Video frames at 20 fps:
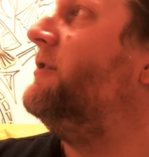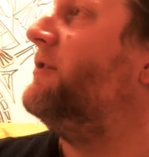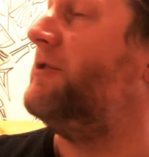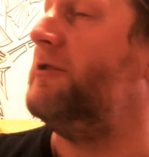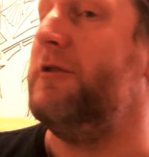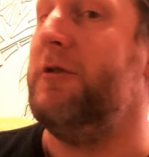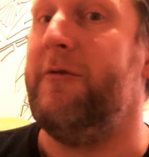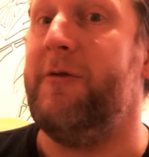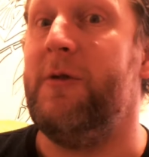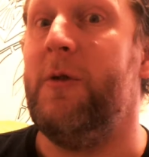
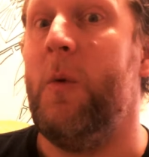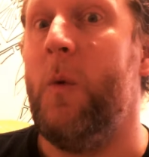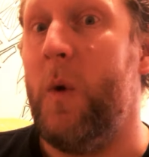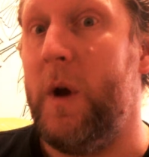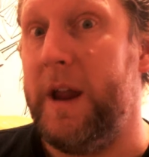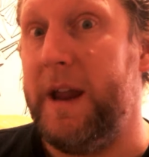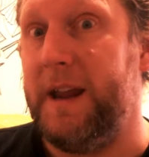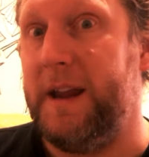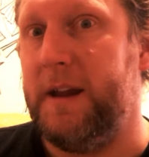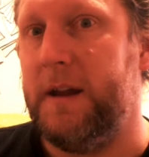just over a
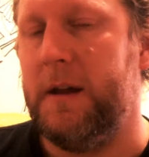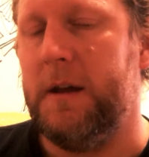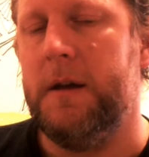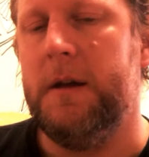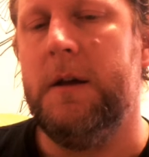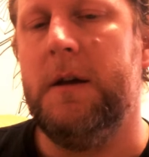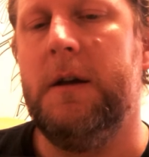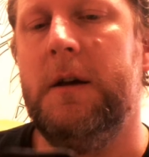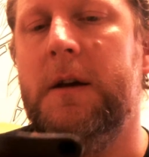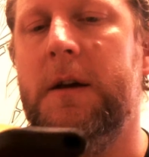week.
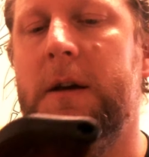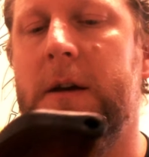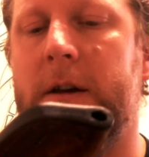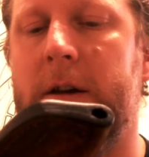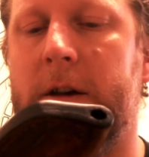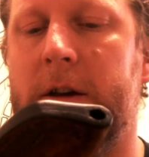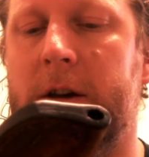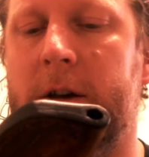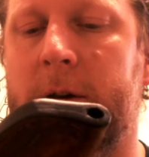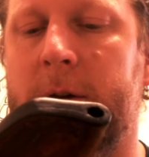
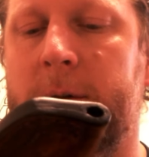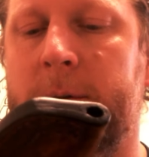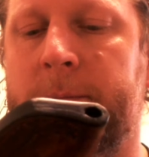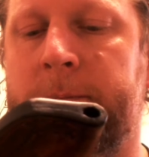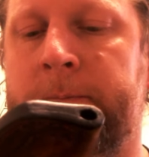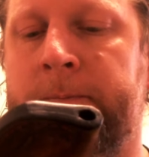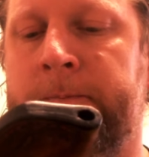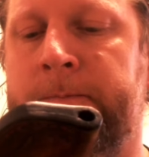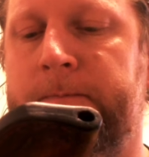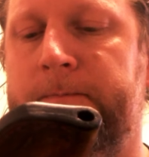
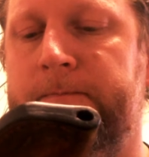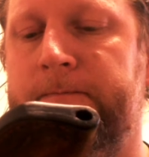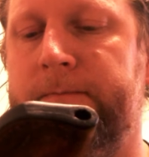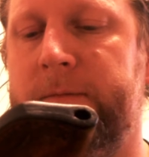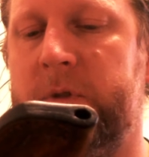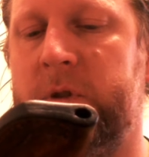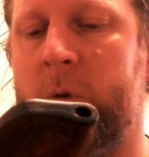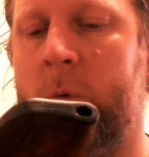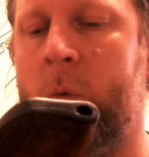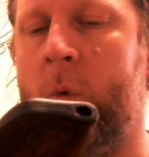Um,
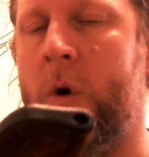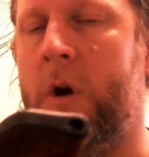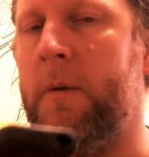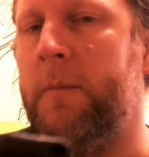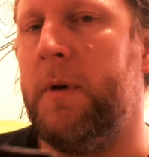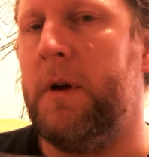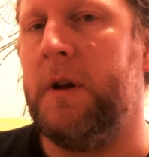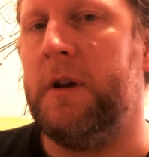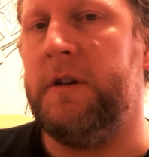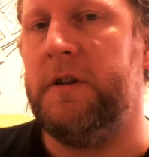so what
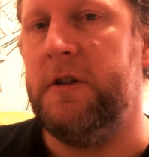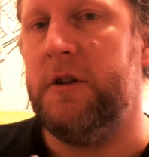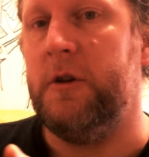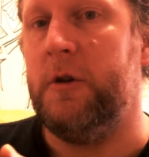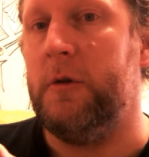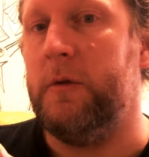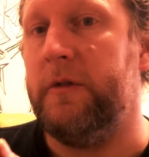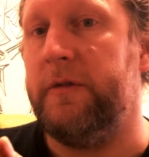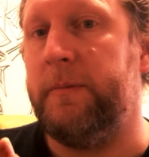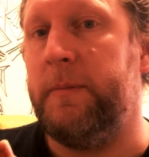I'm going to
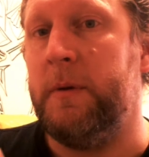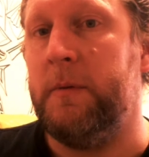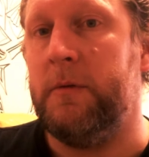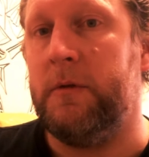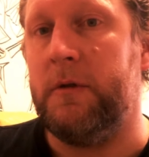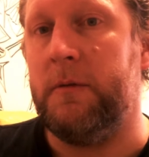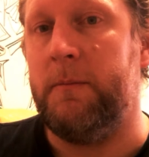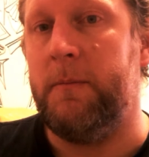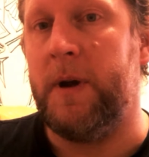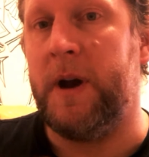do, if
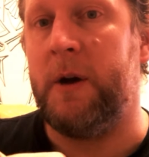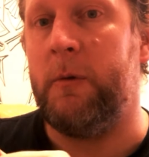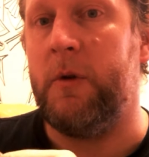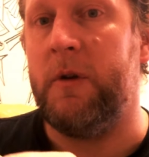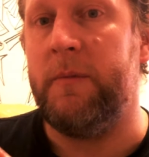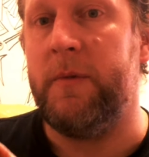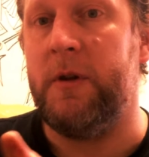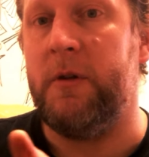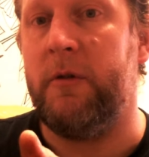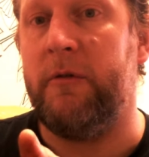people could bear
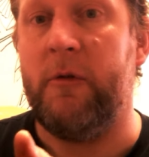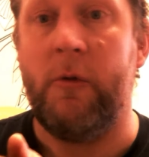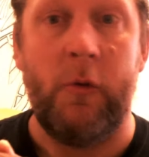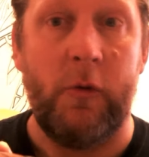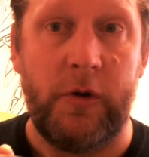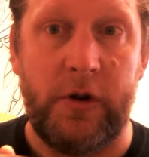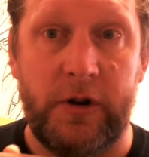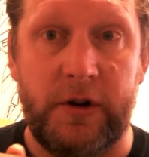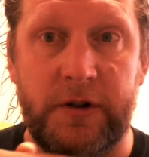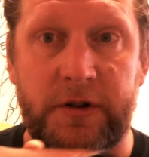with me on
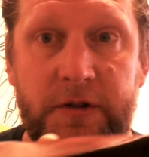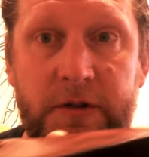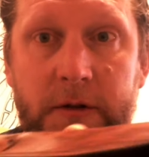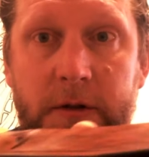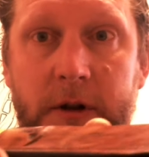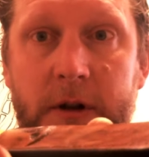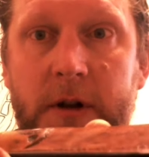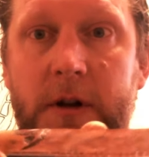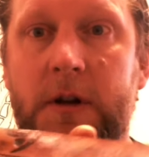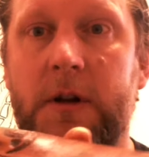orders,
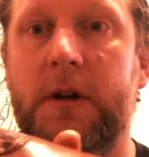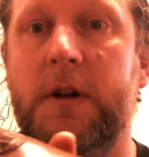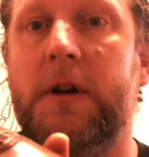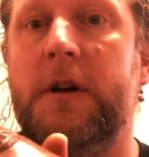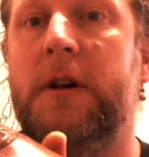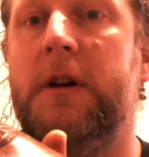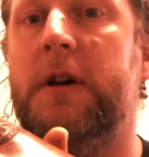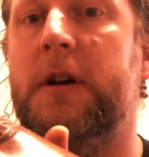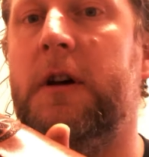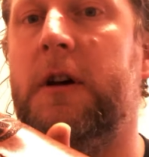
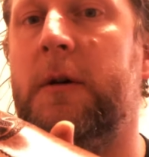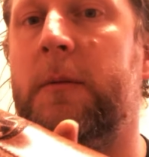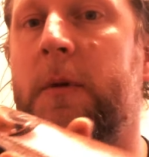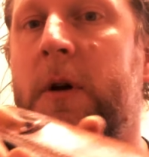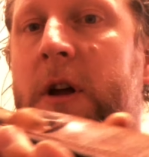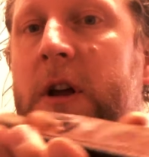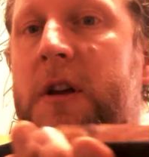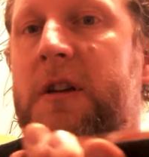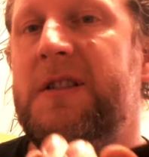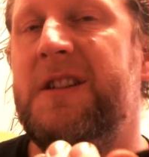um,
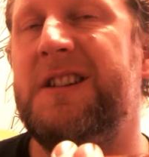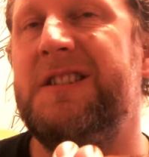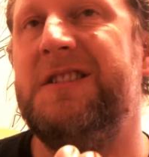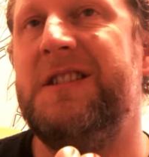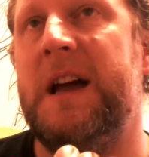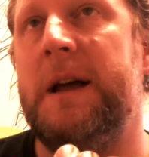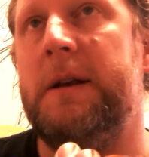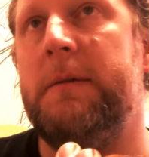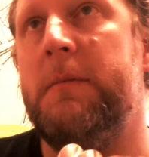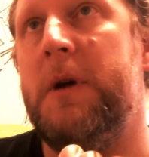I can
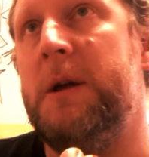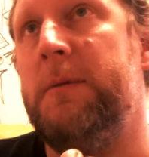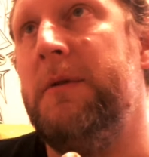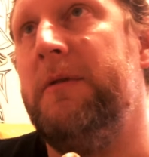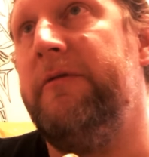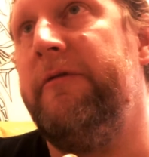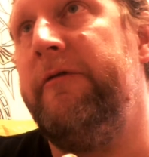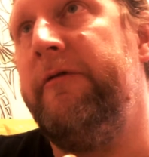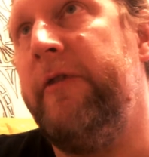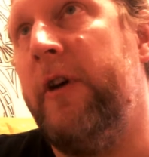accept
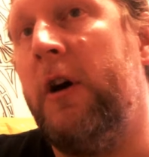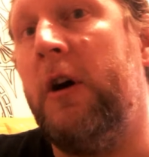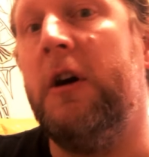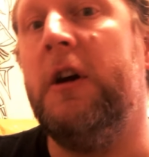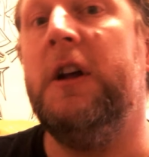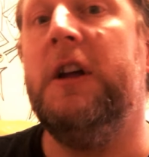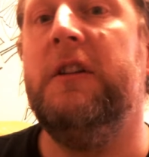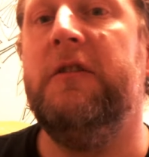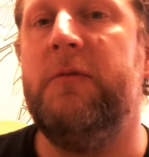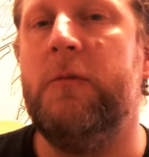maybe
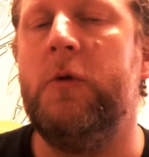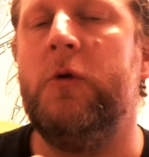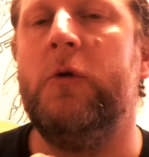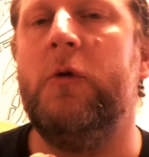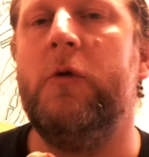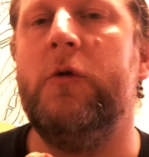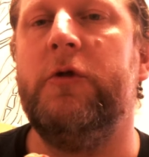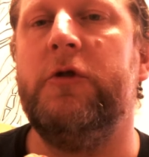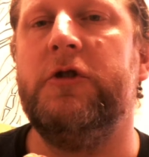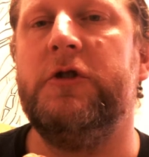five
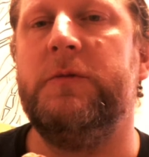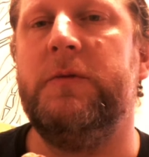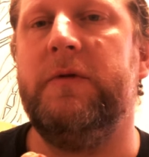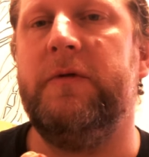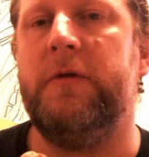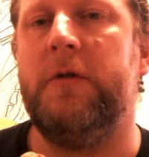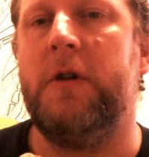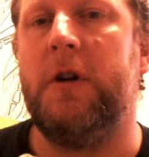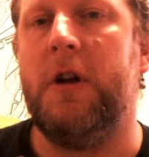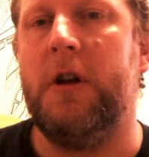more orders
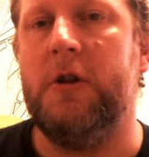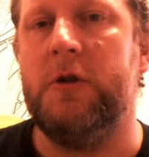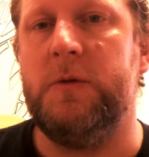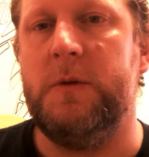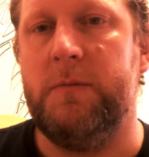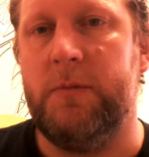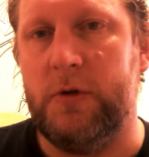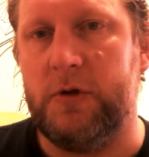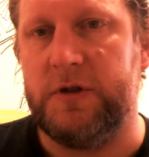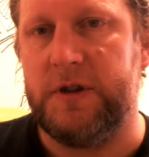before I close
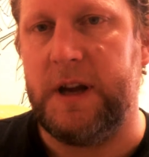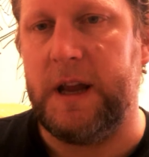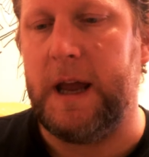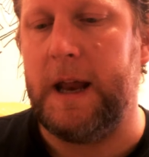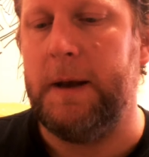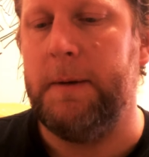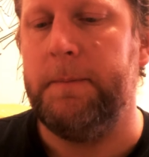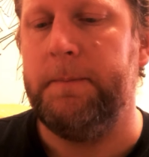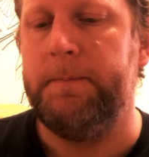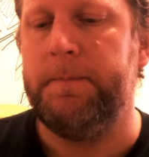my books
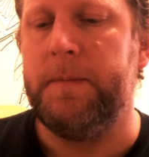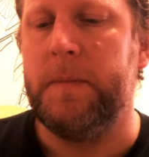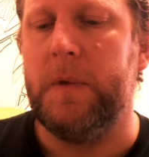again.